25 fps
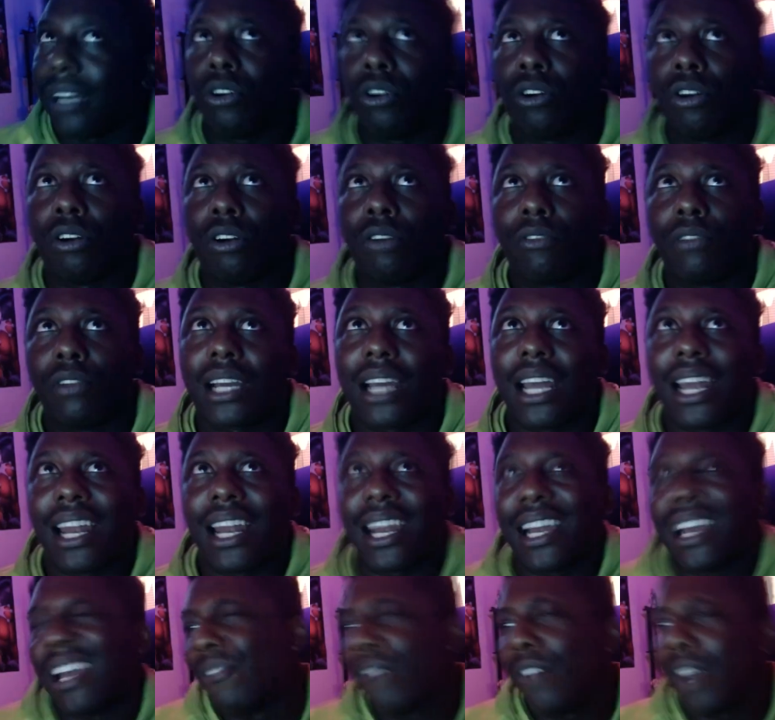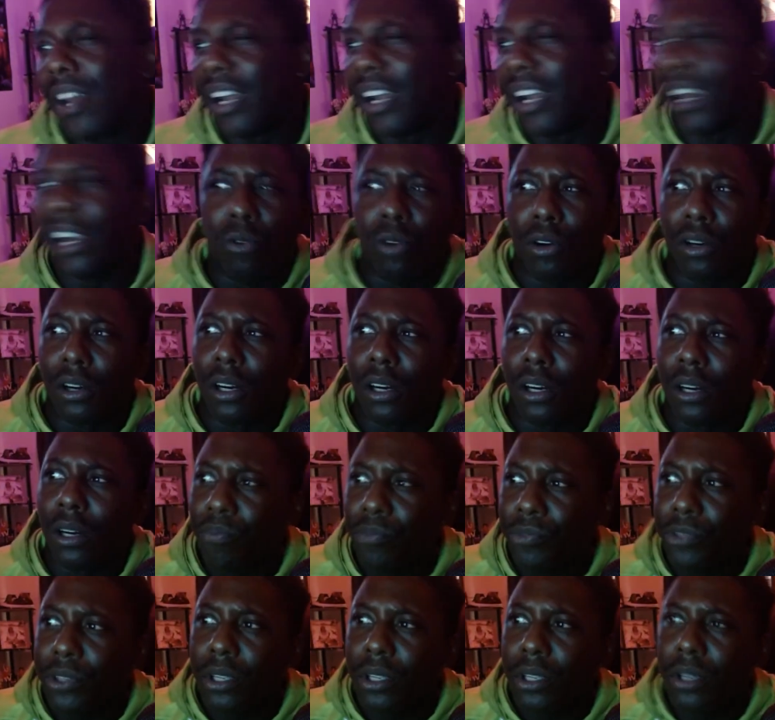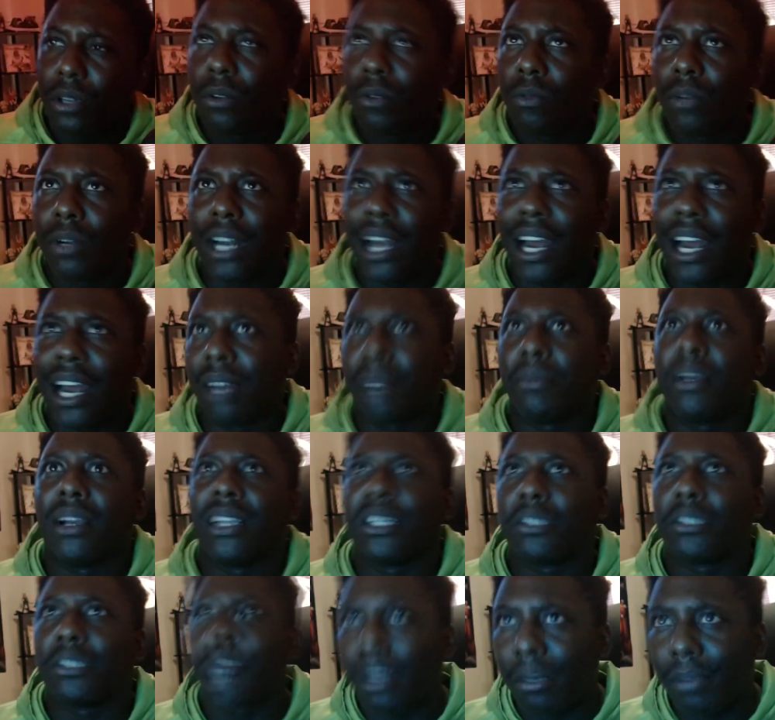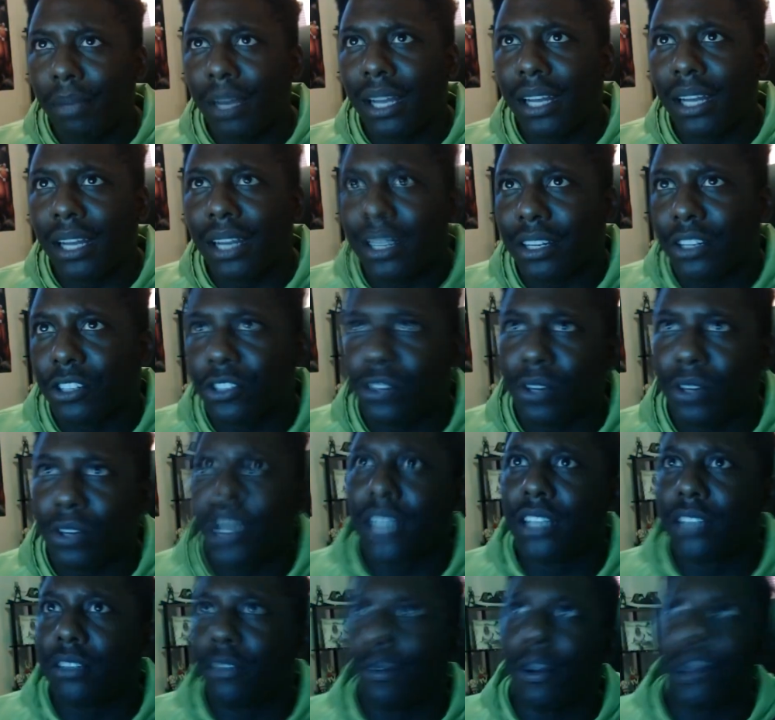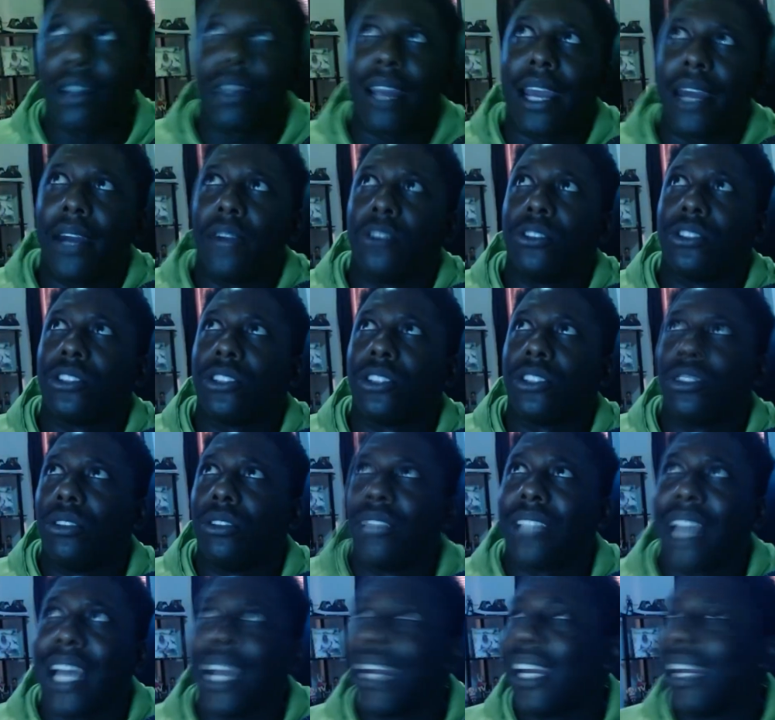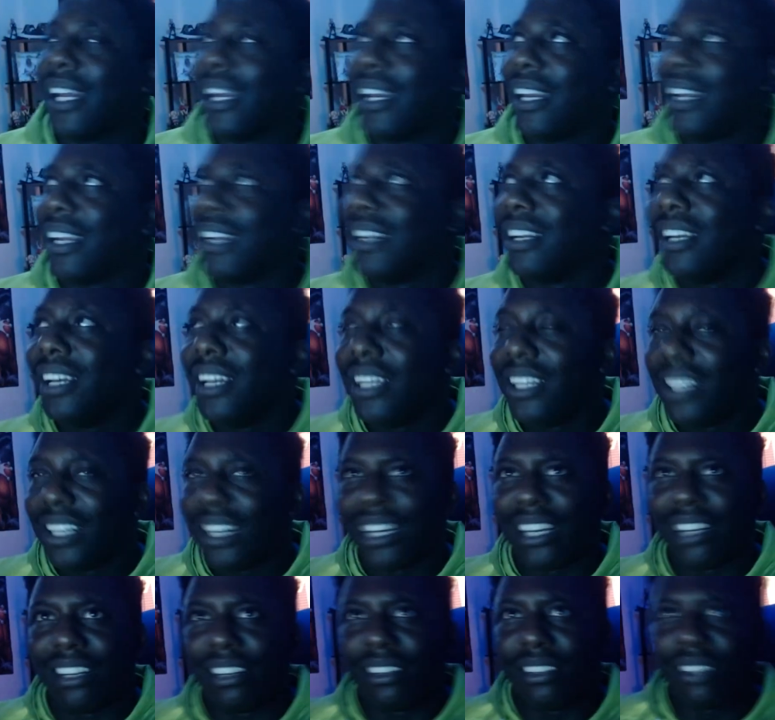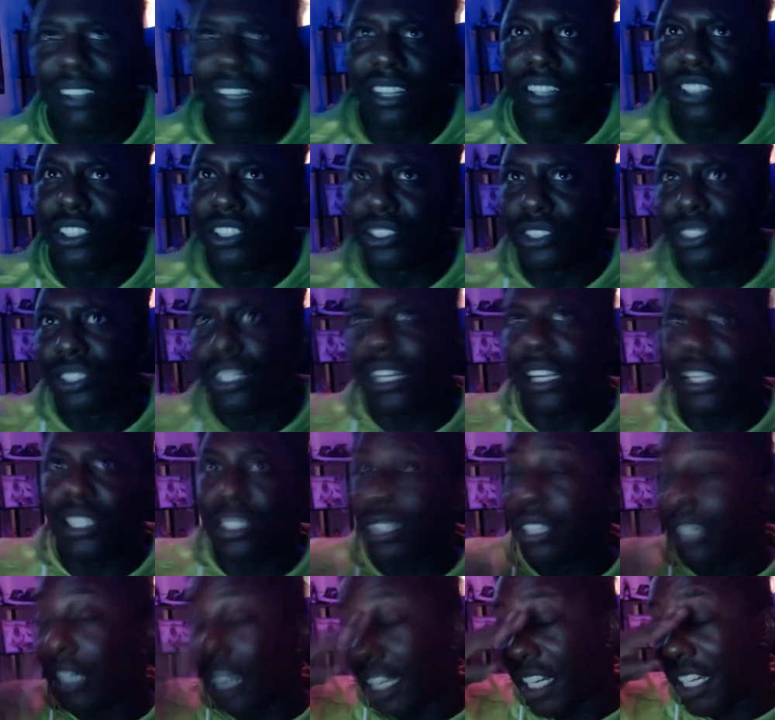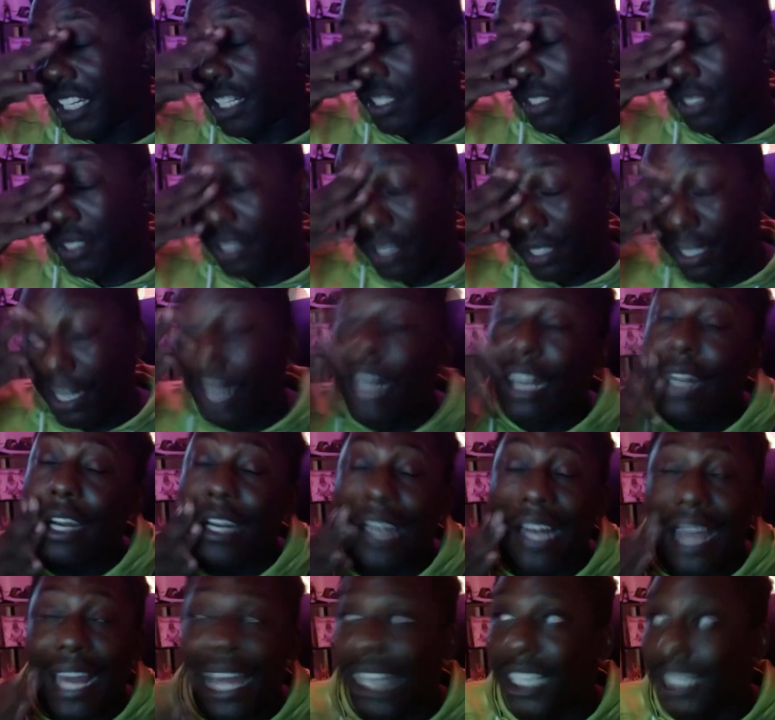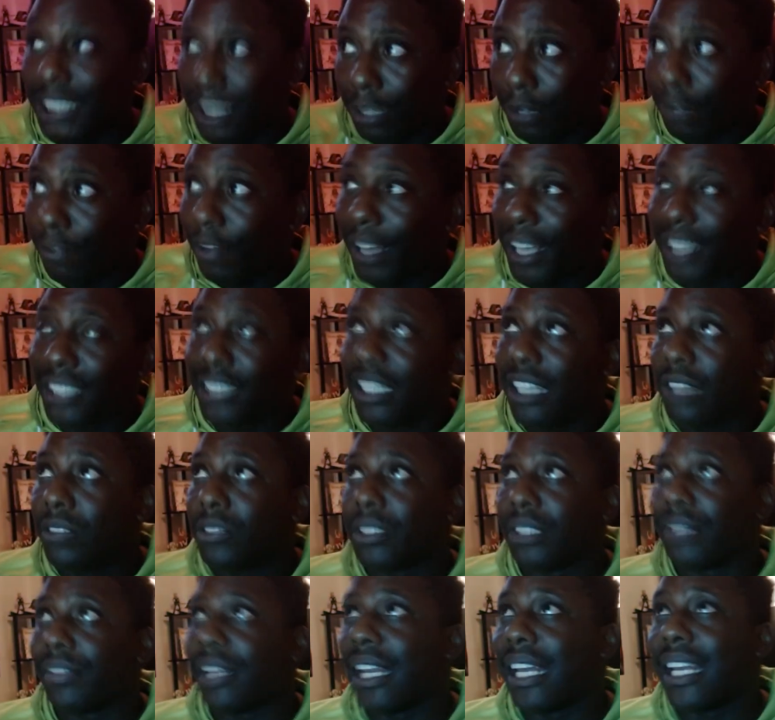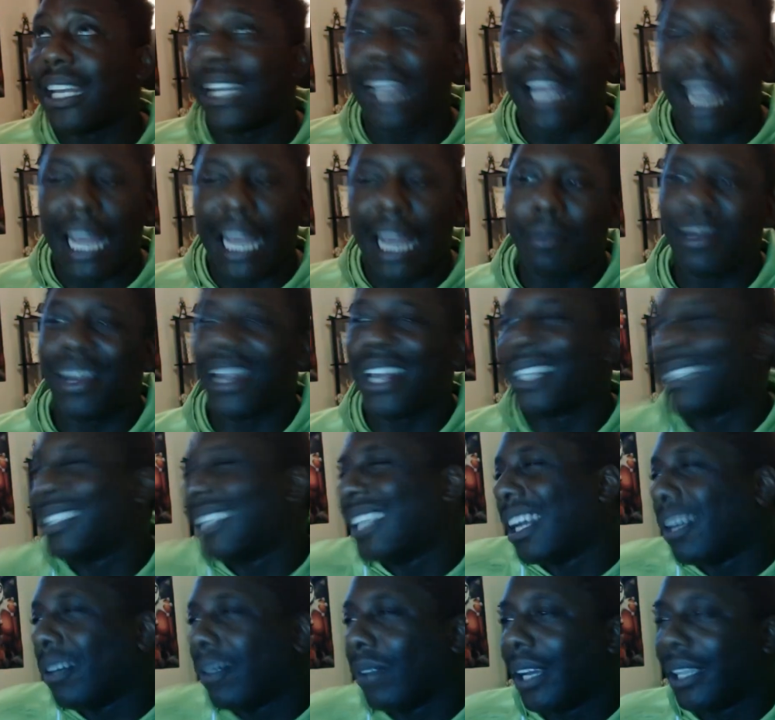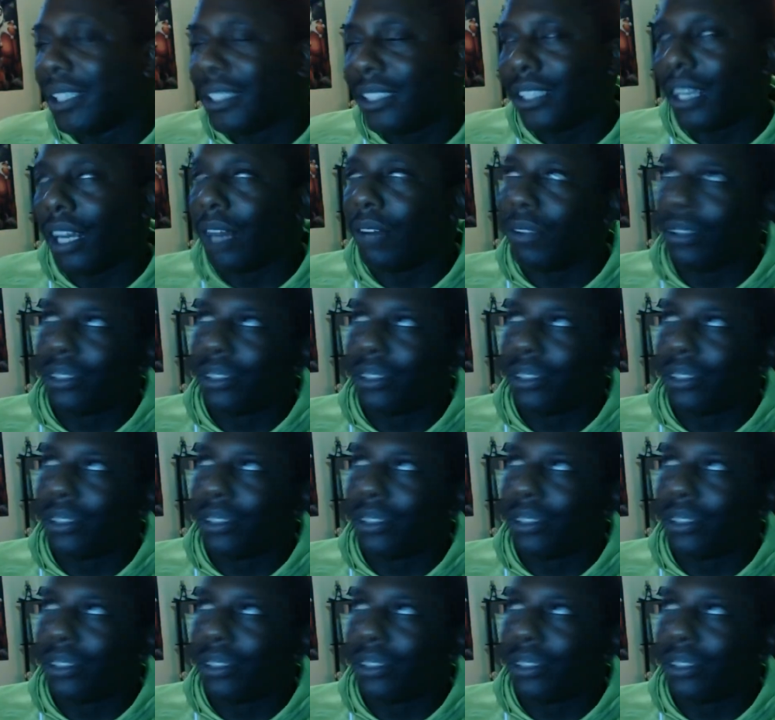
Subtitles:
Or if you look at like Infinity War, when Iron Man, Spider-Man, Doctor Strange fought Thanos on Titan, and it just like the last little fight sequence of Endgame and etc. etc.